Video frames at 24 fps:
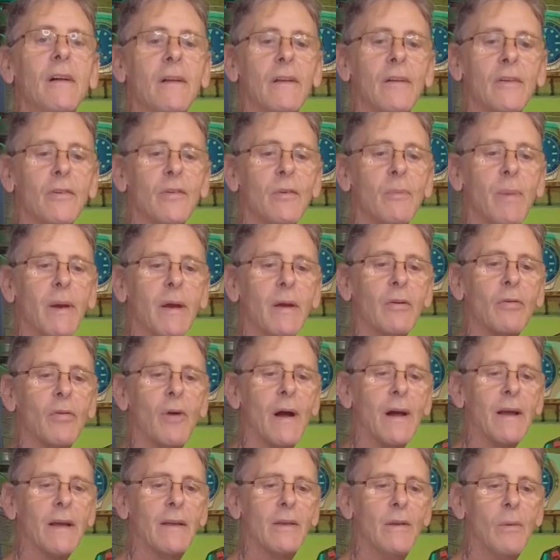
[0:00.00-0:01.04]
There was a big
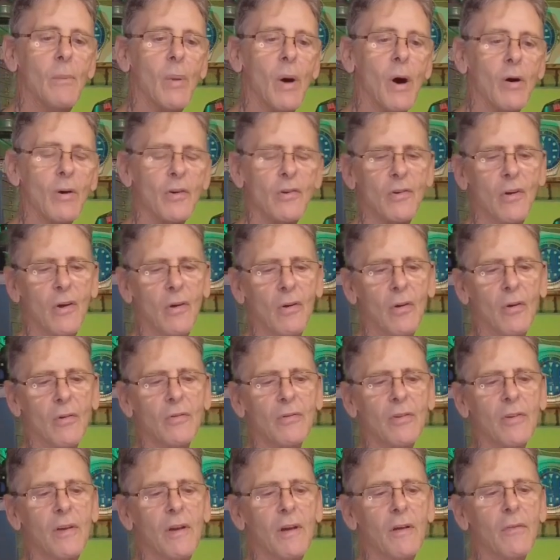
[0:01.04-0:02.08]
crack in the box and I
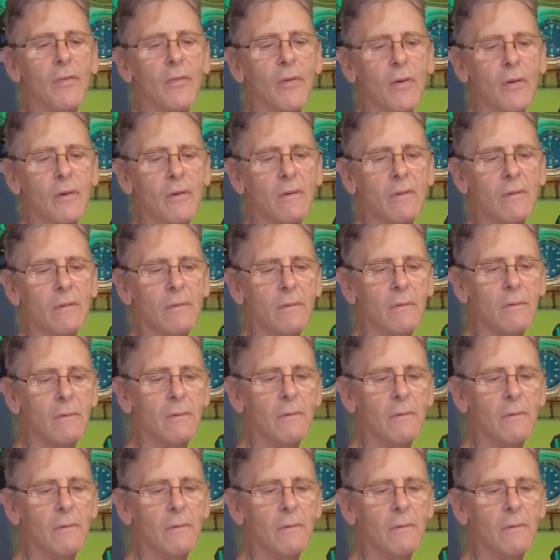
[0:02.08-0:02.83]
looked at it and thought, oh,